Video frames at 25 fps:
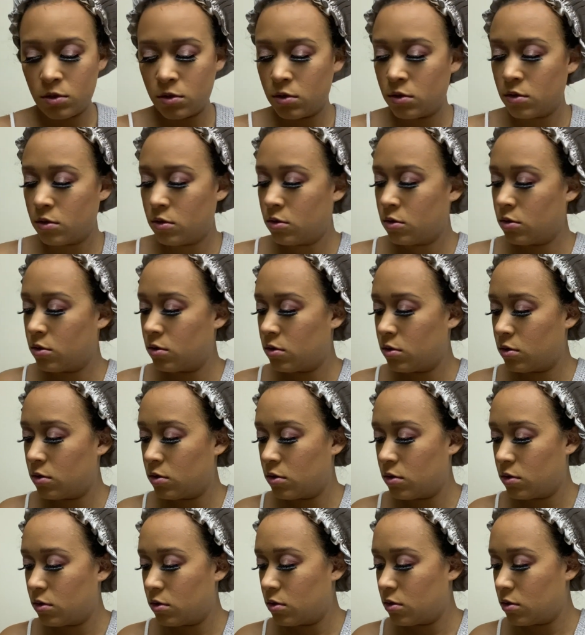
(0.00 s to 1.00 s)

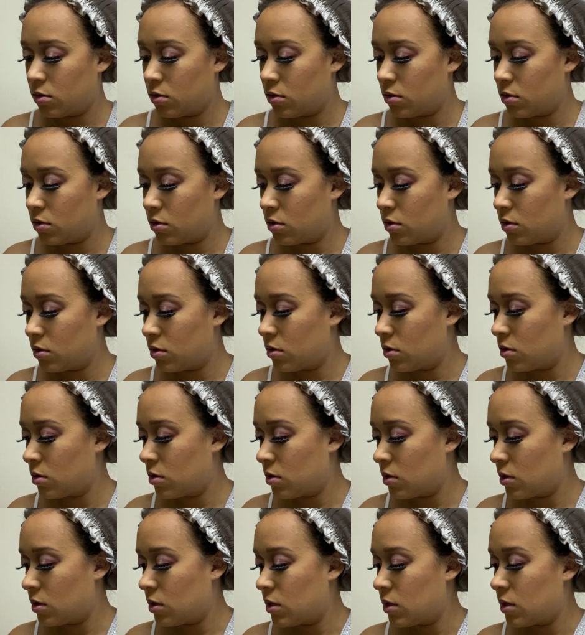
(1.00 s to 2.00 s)

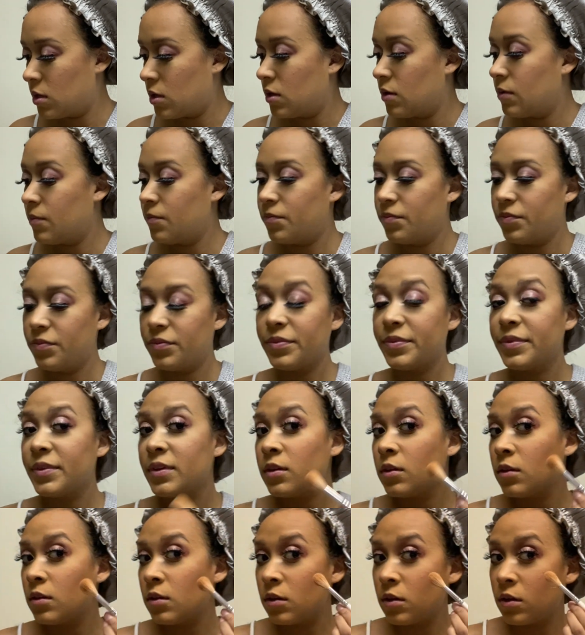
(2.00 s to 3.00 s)

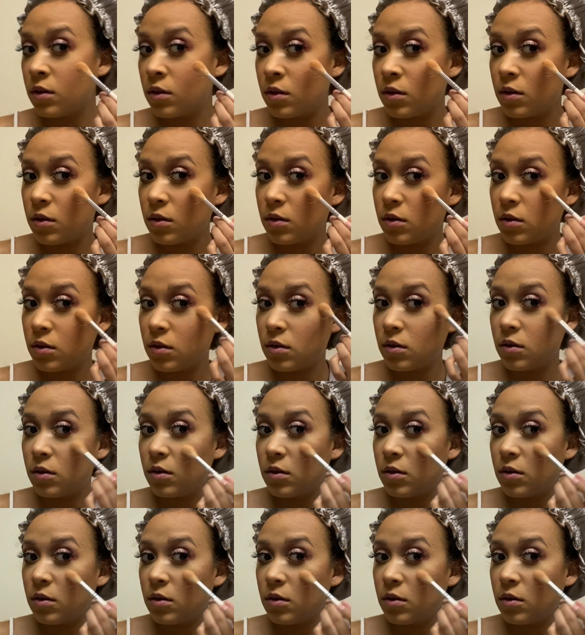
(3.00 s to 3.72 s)
No one is speaking in this clip.